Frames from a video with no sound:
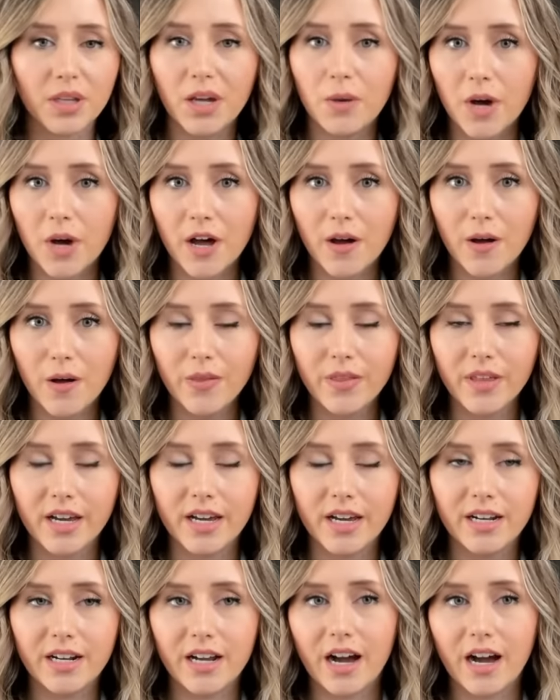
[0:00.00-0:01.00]
really well,
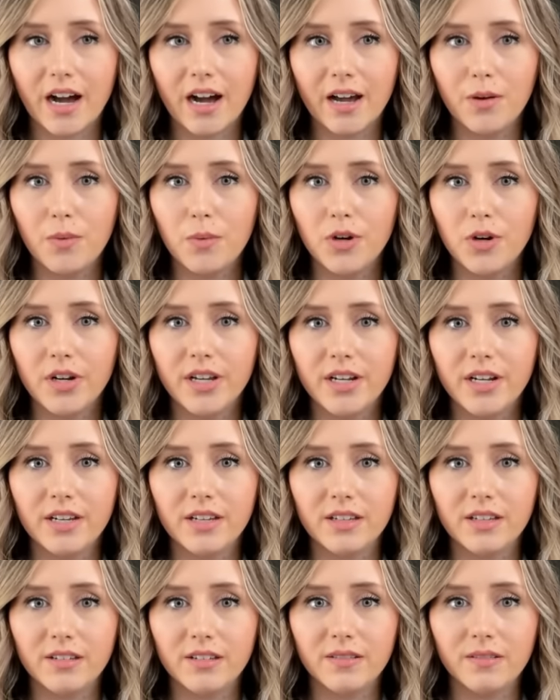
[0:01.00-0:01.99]
then I
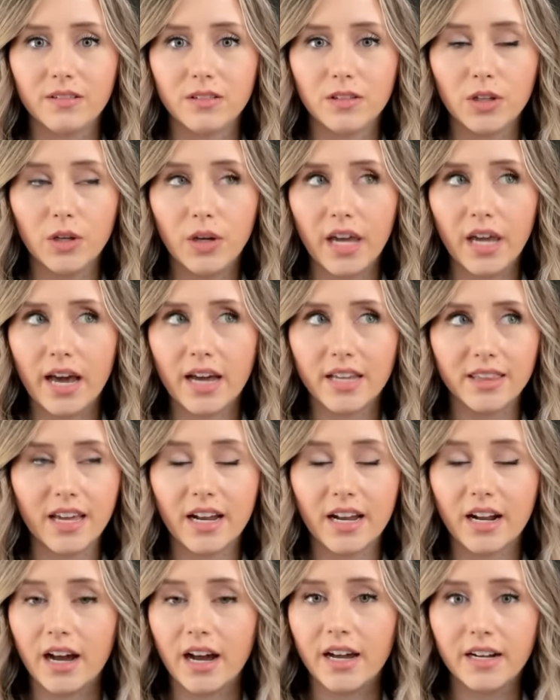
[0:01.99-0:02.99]
would look at
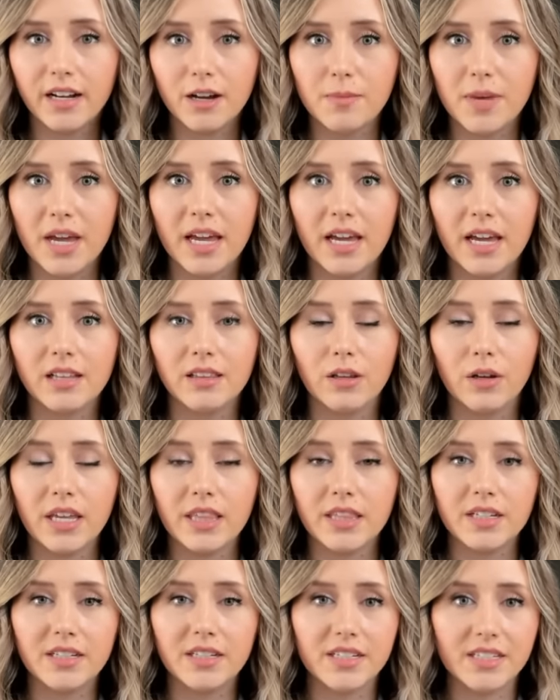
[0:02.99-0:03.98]
that item and look
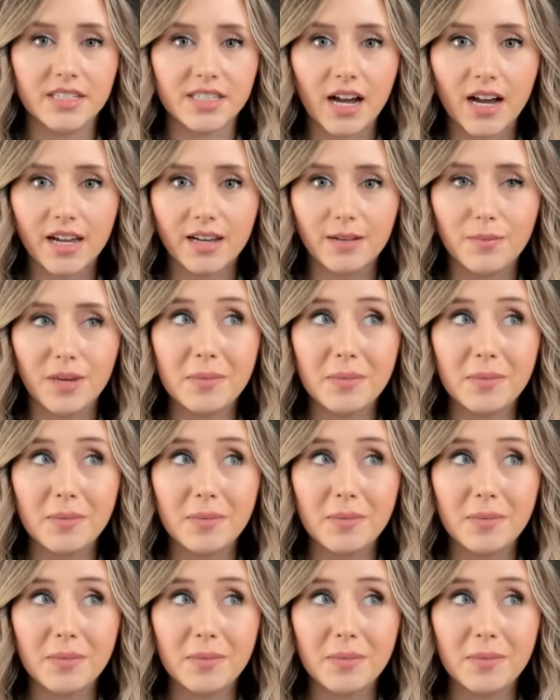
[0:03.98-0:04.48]
at the design.